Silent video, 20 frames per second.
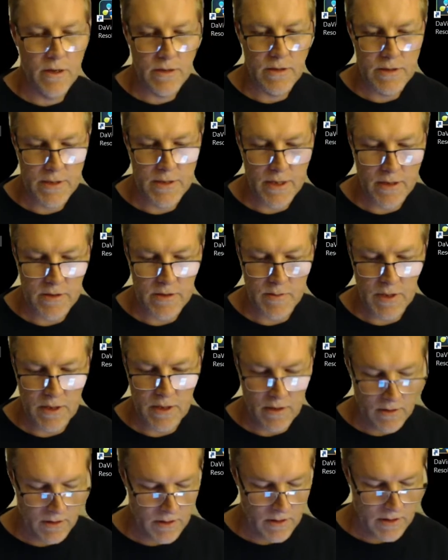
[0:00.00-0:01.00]
tells me
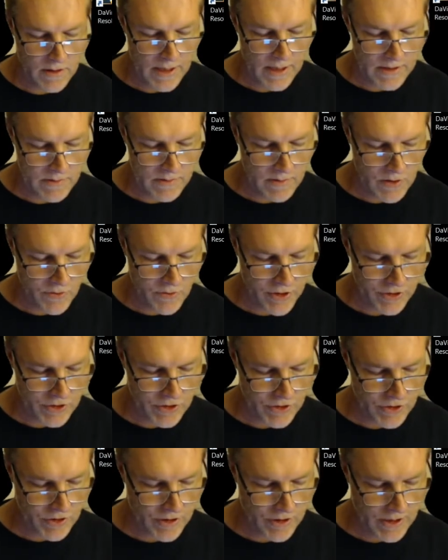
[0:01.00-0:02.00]
it hasn't been
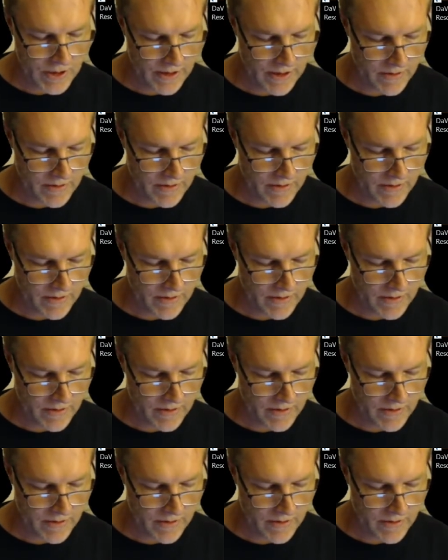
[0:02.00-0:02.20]
registered yet.